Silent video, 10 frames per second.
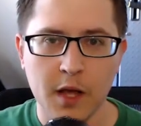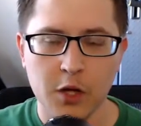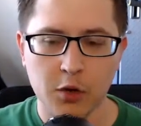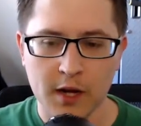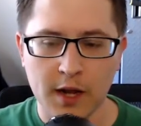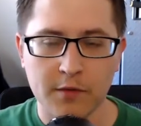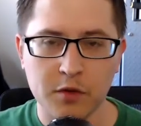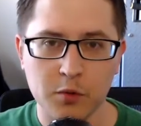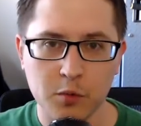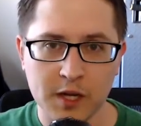You're going to have
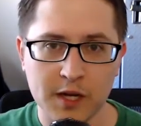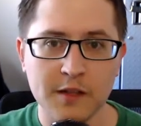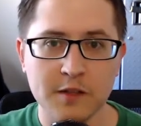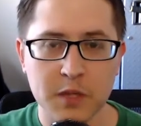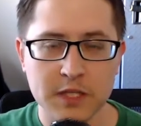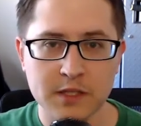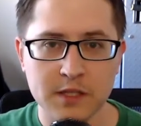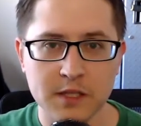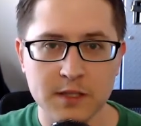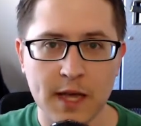to get in these
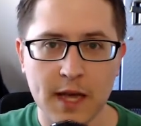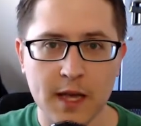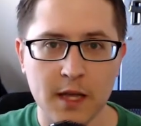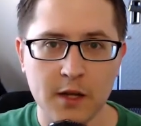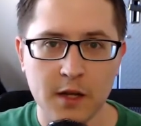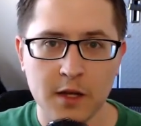businesses and